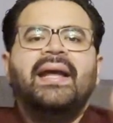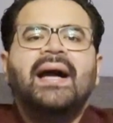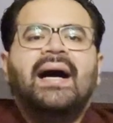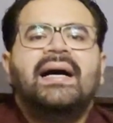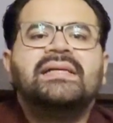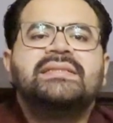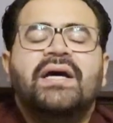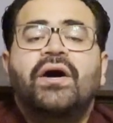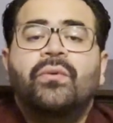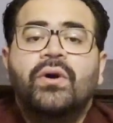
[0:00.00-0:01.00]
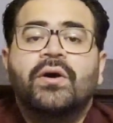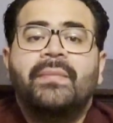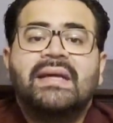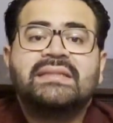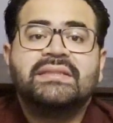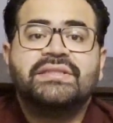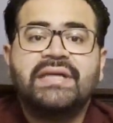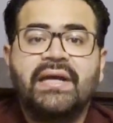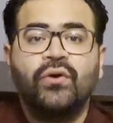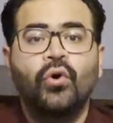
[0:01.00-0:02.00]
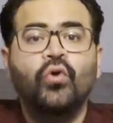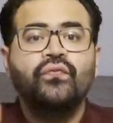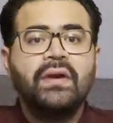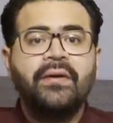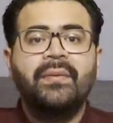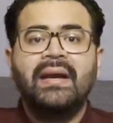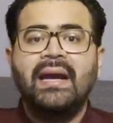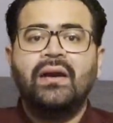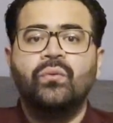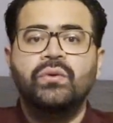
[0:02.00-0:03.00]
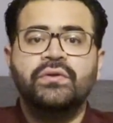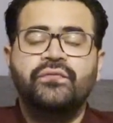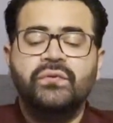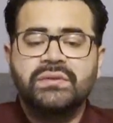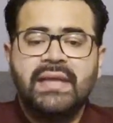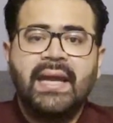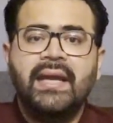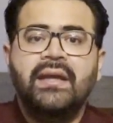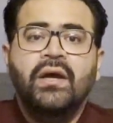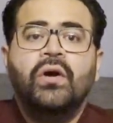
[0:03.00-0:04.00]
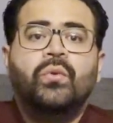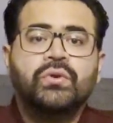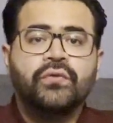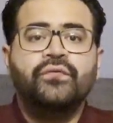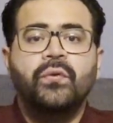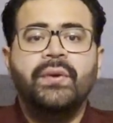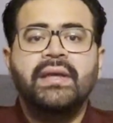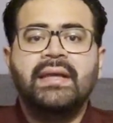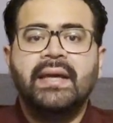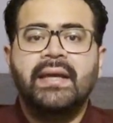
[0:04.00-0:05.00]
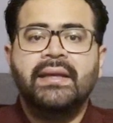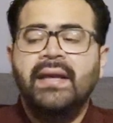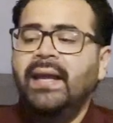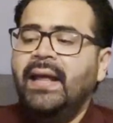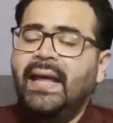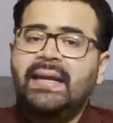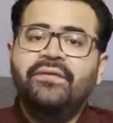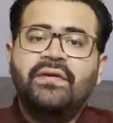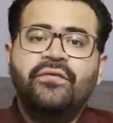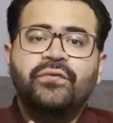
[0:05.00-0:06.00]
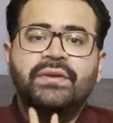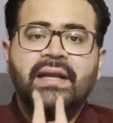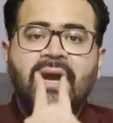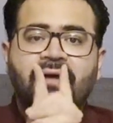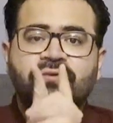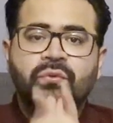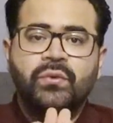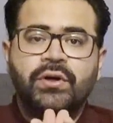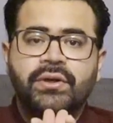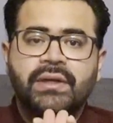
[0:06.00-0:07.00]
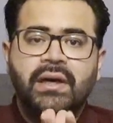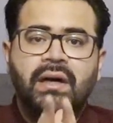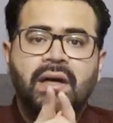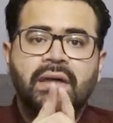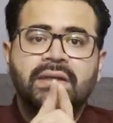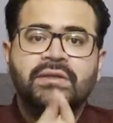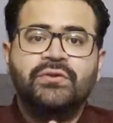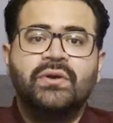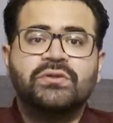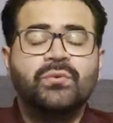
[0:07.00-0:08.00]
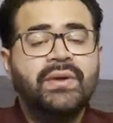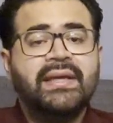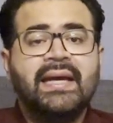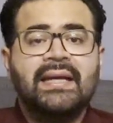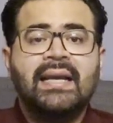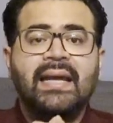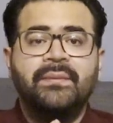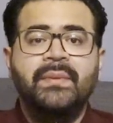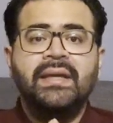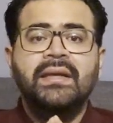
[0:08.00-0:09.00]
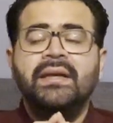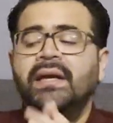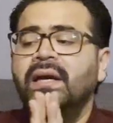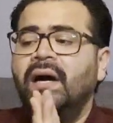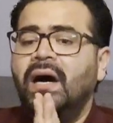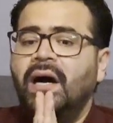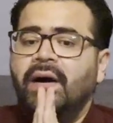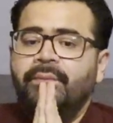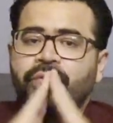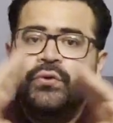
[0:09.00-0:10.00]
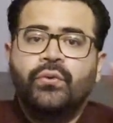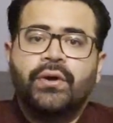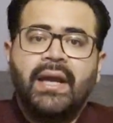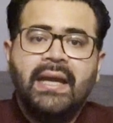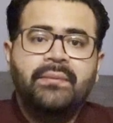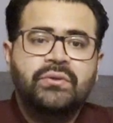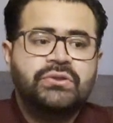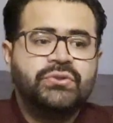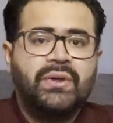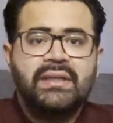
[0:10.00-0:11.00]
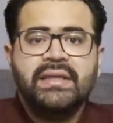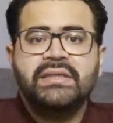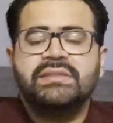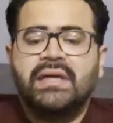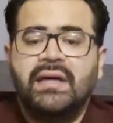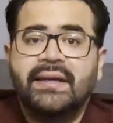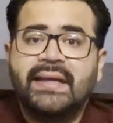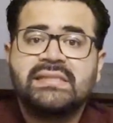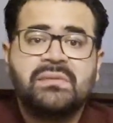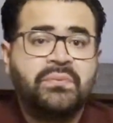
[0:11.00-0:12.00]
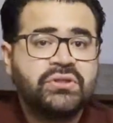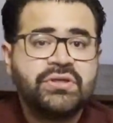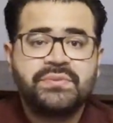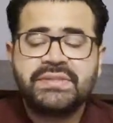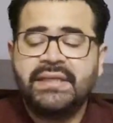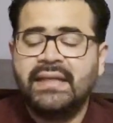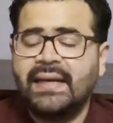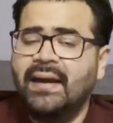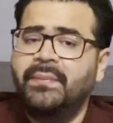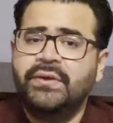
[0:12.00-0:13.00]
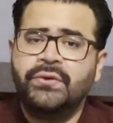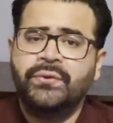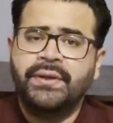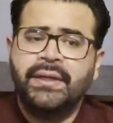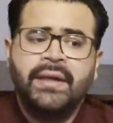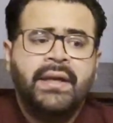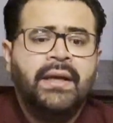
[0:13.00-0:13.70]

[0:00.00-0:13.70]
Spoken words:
guys, welcome back to the channel. Hopefully everybody had a wonderful day, wonderful weekend, and even if you did have to work throughout the weekend like me, you were able to at least get some push-ups in like I've been doing